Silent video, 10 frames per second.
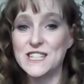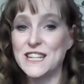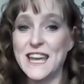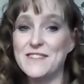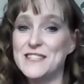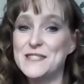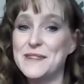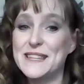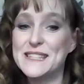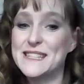She gave it to
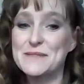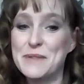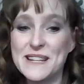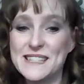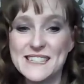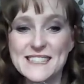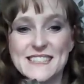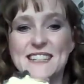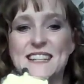me. This is a present.